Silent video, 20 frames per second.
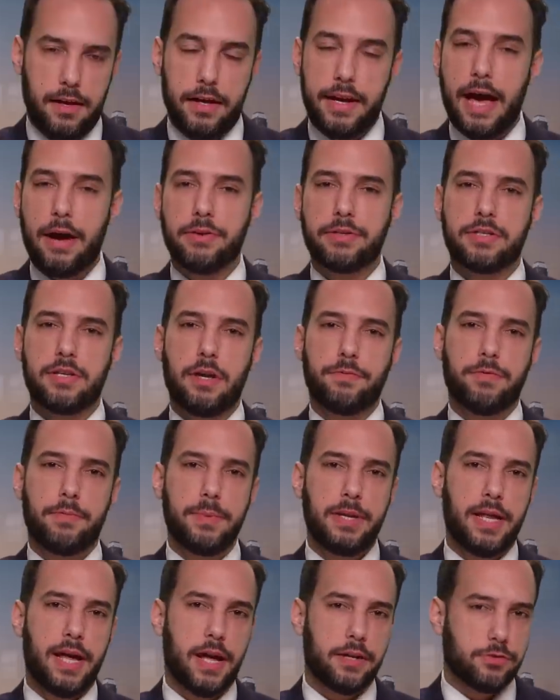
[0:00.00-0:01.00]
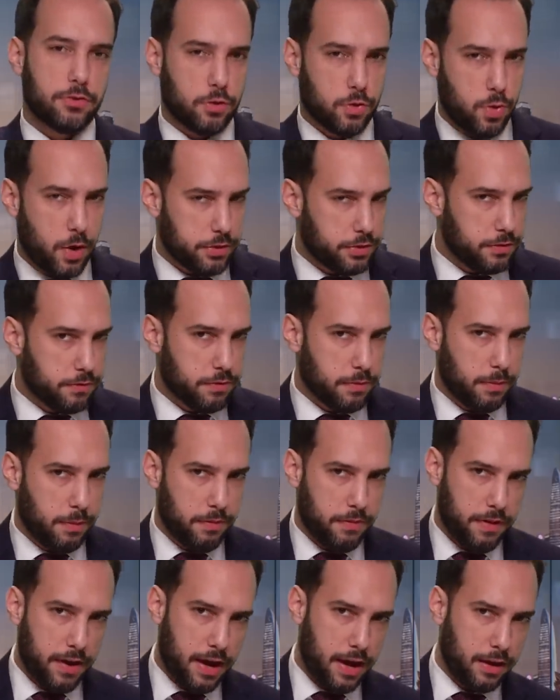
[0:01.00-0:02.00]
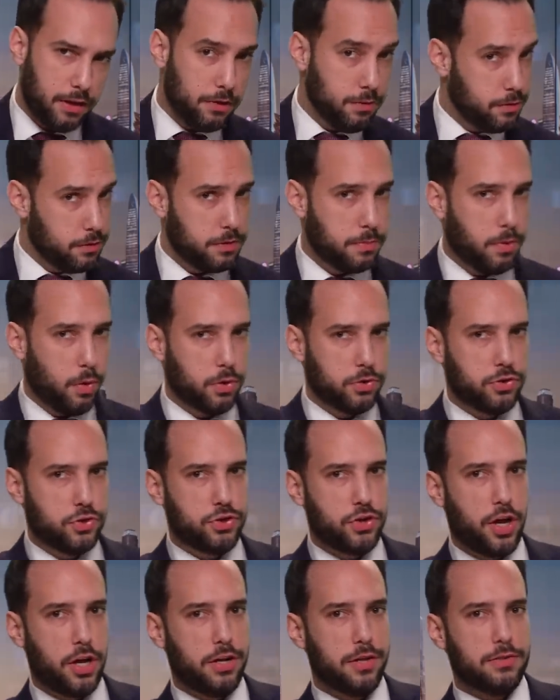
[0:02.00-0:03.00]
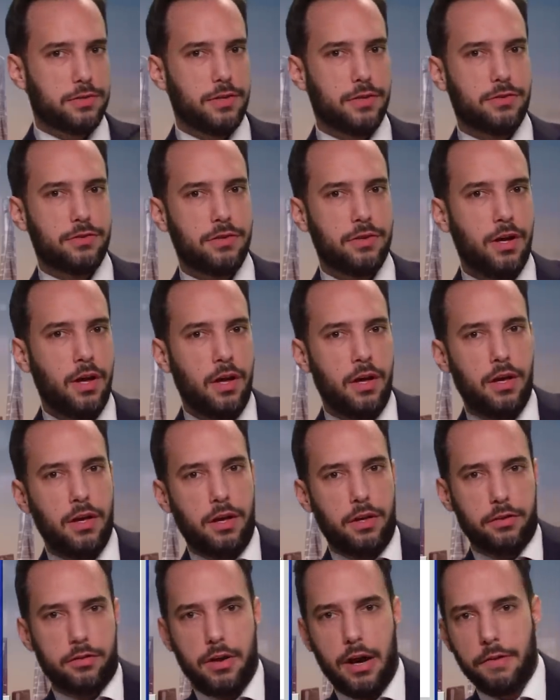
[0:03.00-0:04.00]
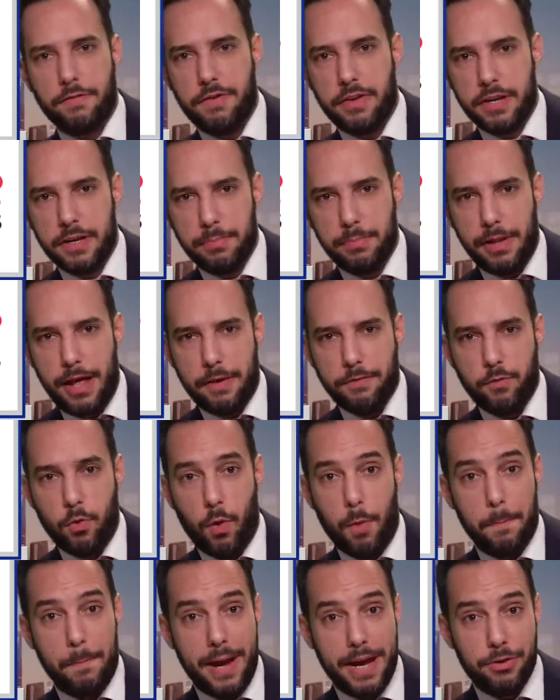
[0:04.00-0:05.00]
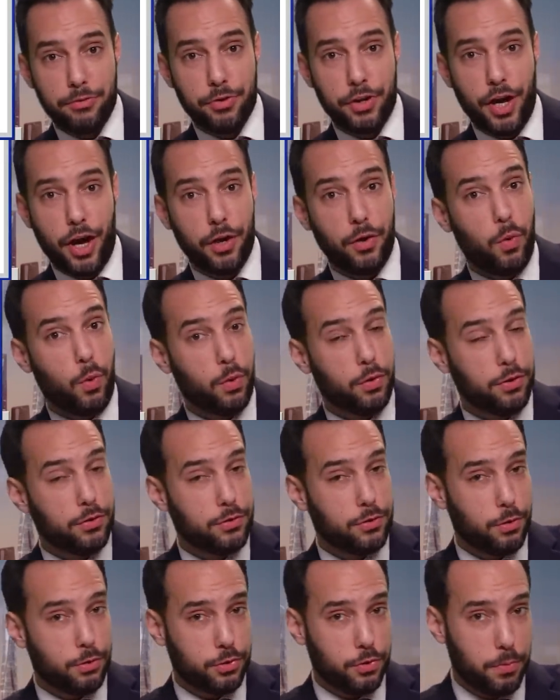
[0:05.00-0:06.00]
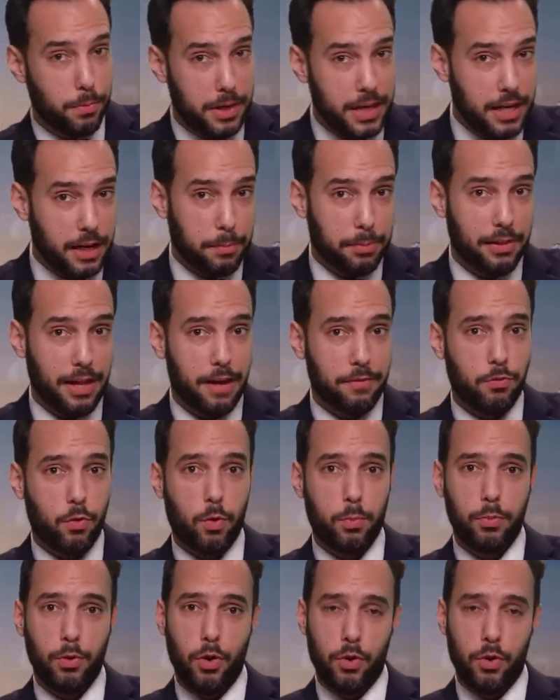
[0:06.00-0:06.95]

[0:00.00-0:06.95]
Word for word: And now it's time for me to answer a question from a fan who supports China Uncensored, the crowdfunding platform Patreon, or the social media platform